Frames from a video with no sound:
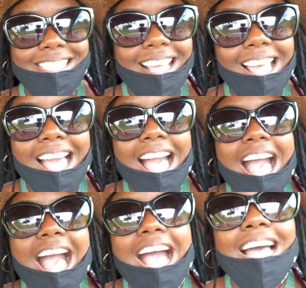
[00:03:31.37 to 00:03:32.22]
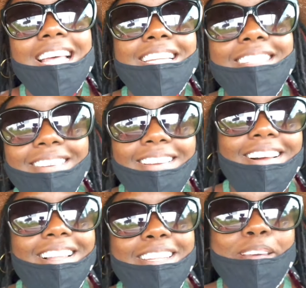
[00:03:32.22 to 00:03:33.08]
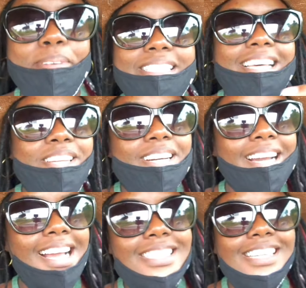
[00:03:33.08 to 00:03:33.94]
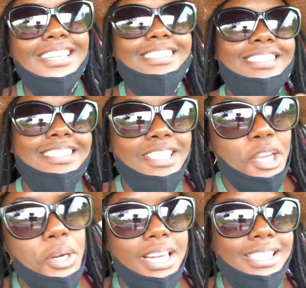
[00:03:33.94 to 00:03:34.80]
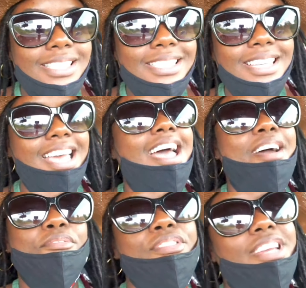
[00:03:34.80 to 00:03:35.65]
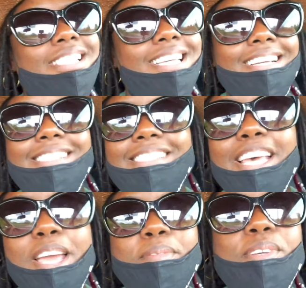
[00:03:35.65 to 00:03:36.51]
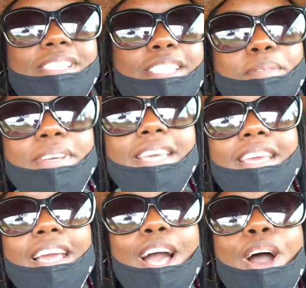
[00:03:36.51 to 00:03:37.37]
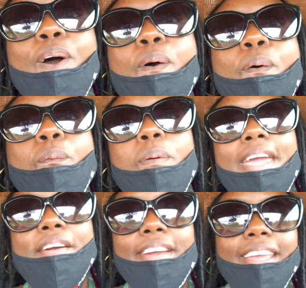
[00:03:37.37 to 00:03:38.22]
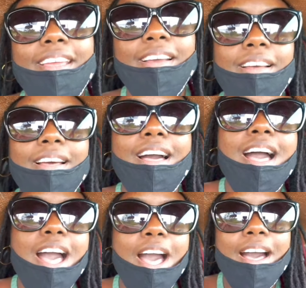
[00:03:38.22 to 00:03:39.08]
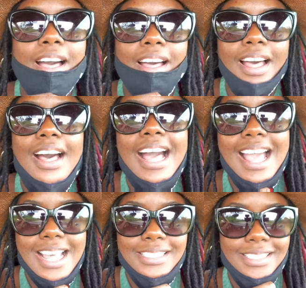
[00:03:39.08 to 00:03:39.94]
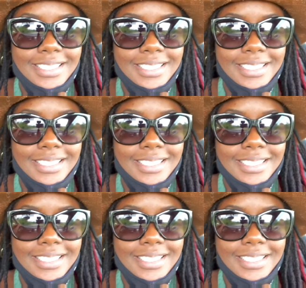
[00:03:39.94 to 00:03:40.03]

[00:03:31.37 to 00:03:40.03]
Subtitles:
And let me tell you guys a little secret. Every single time you see me wearing a hat,